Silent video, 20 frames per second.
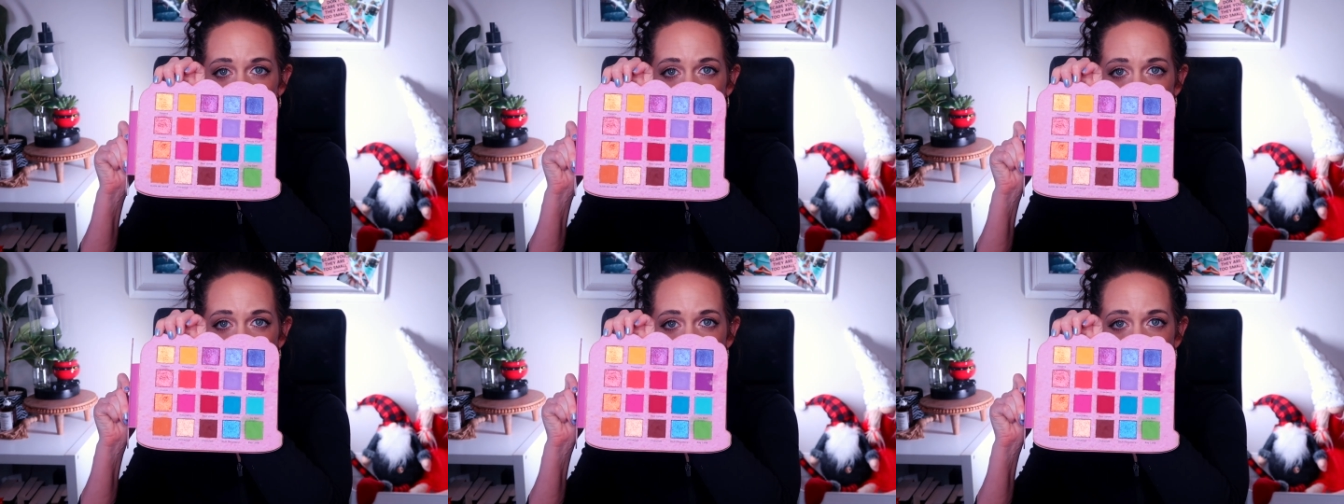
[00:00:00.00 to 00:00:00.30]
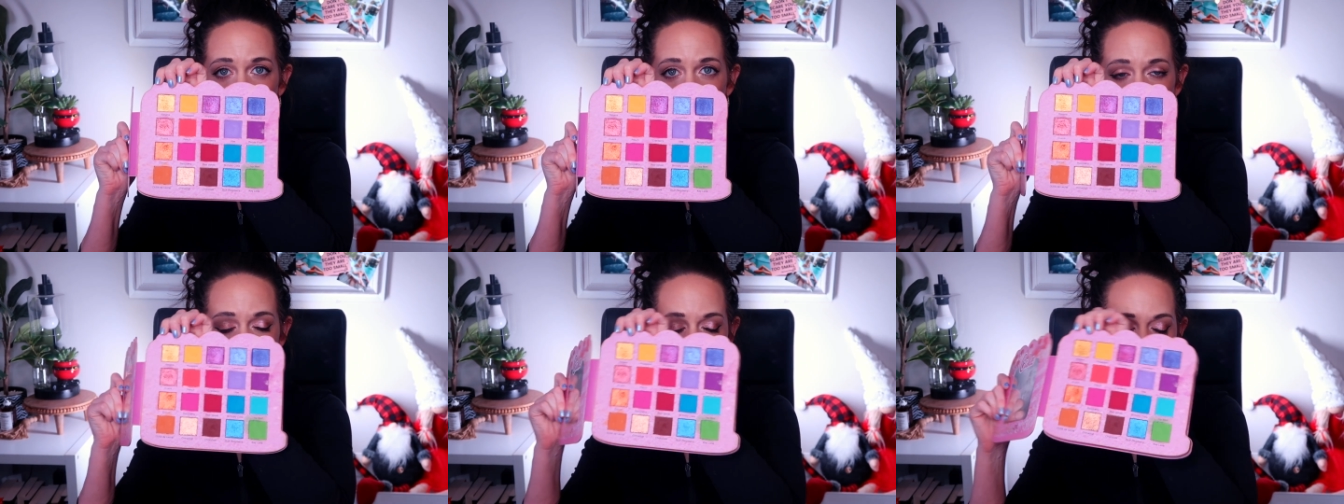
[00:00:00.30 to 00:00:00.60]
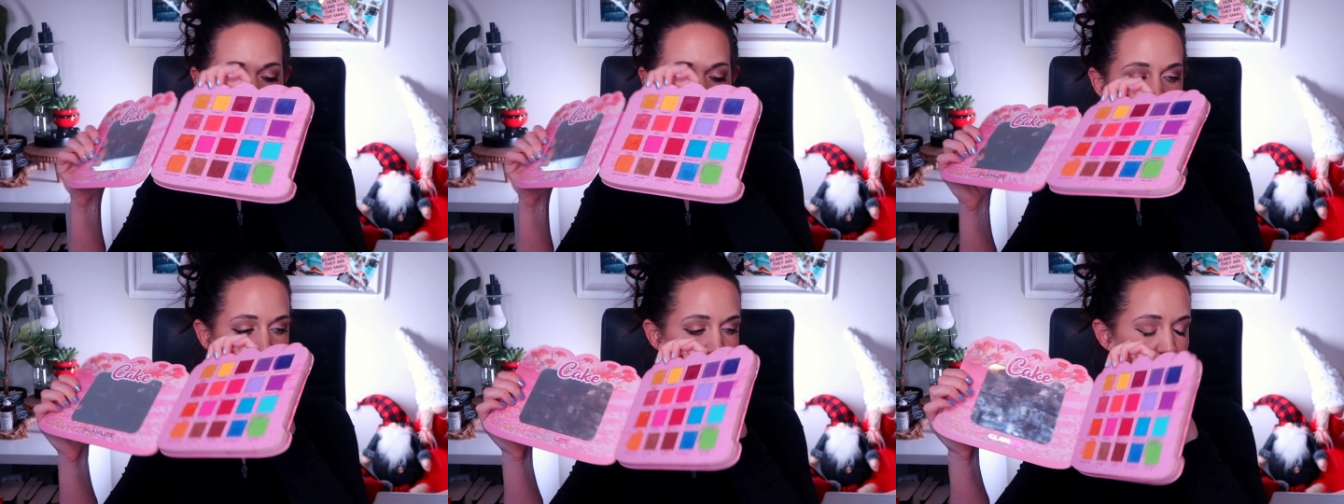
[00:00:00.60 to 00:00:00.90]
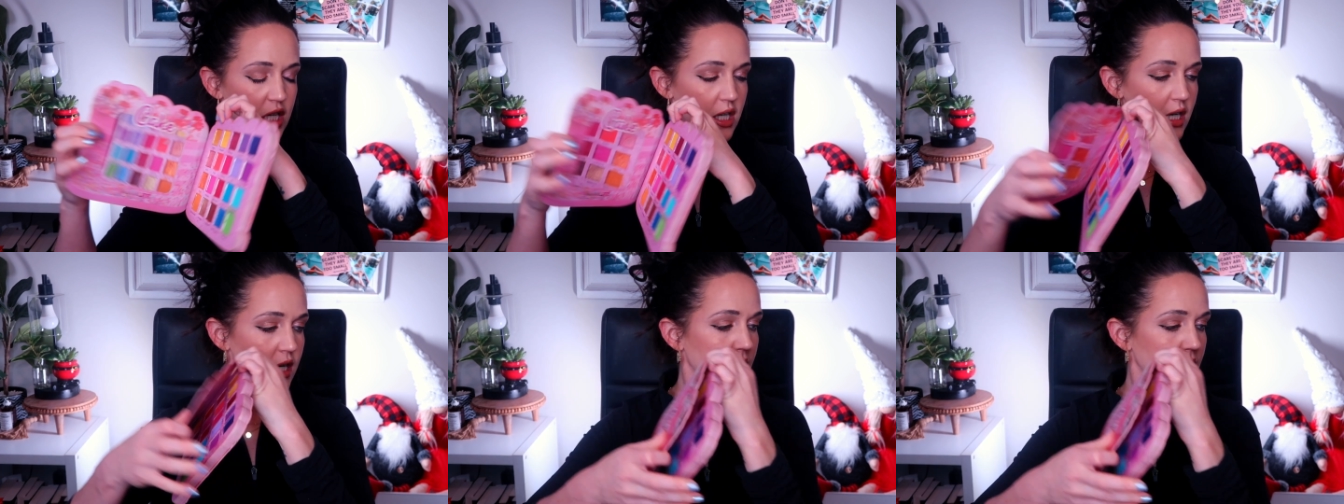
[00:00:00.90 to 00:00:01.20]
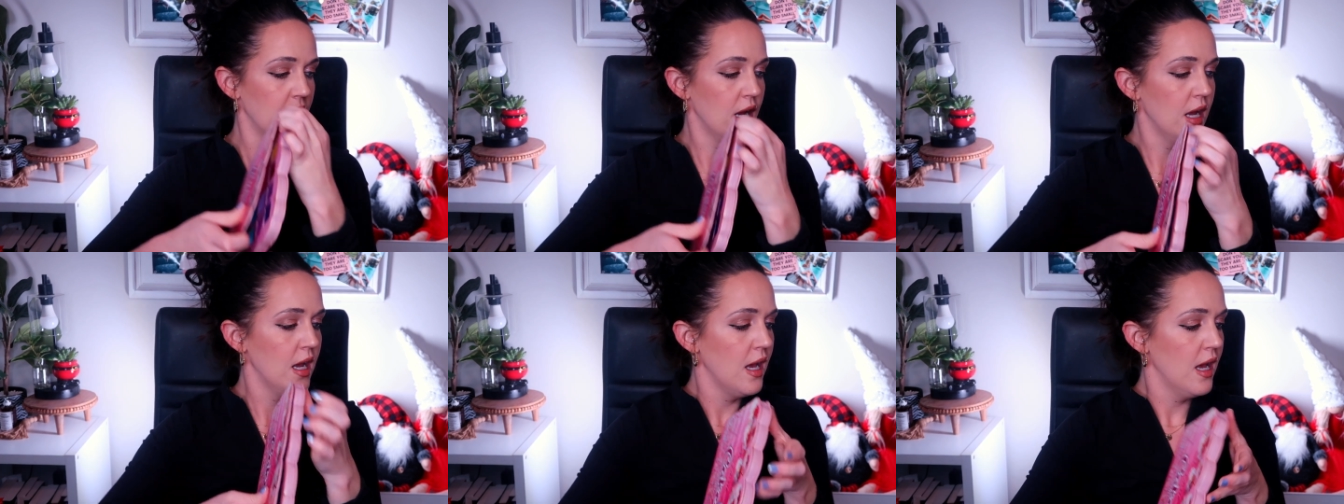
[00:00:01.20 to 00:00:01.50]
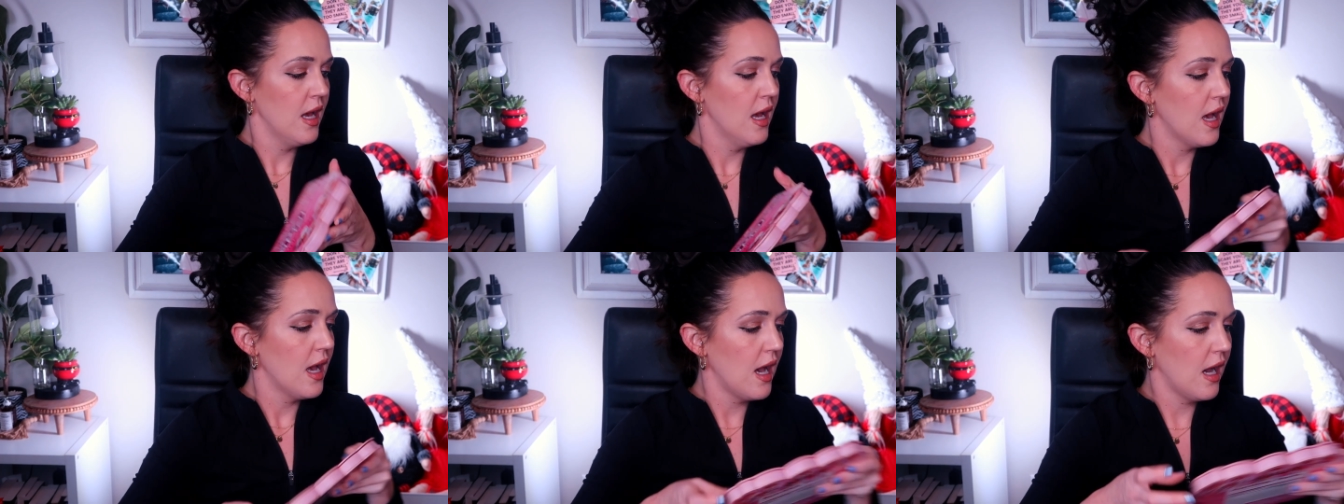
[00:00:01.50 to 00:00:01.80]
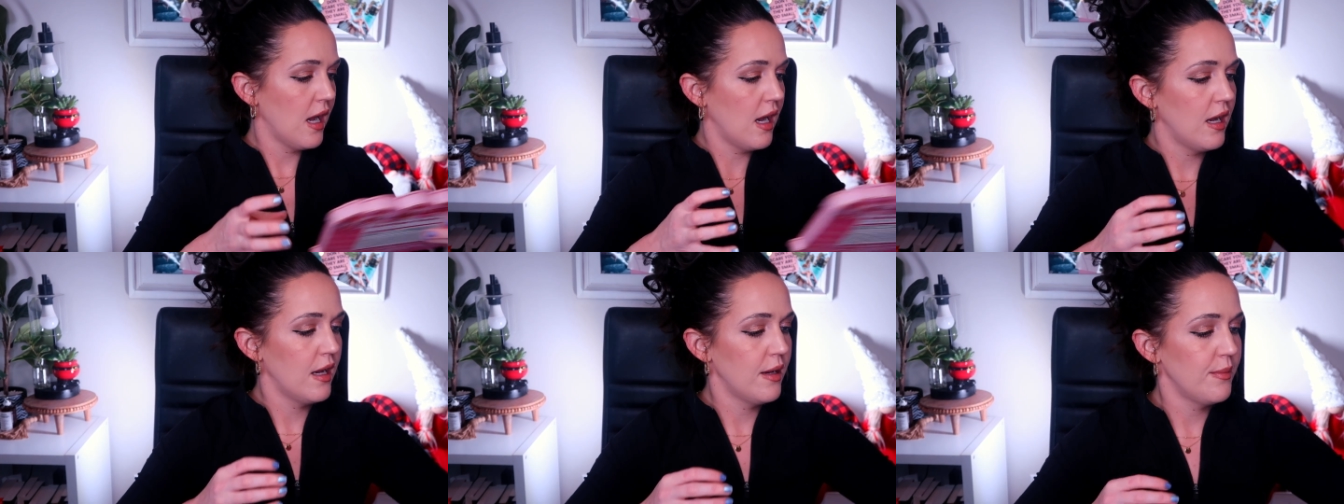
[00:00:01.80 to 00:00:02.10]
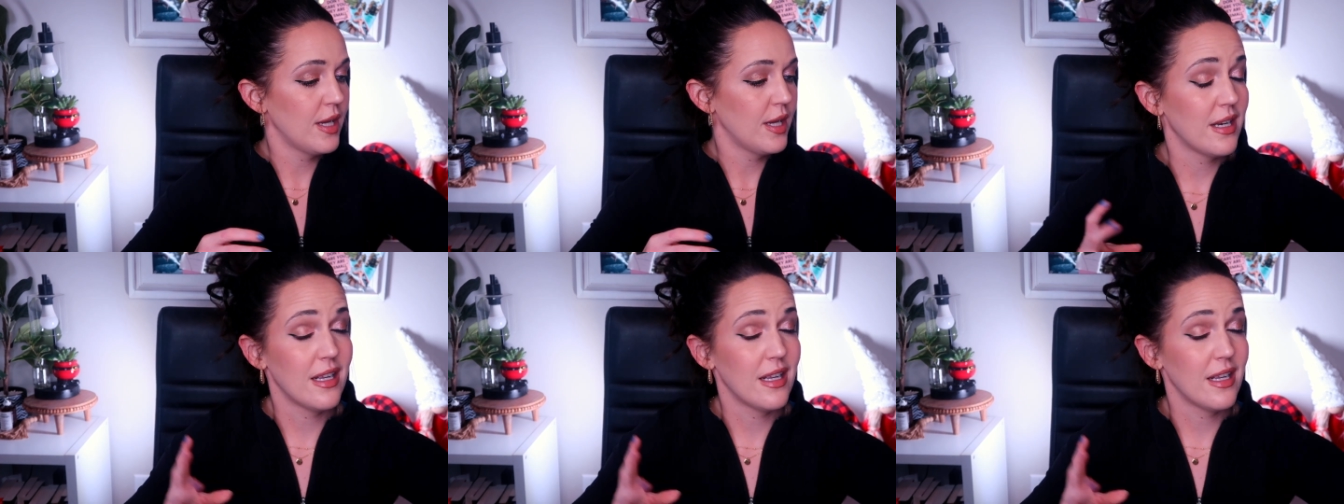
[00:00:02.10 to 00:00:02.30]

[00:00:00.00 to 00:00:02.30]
wore color this year. Um,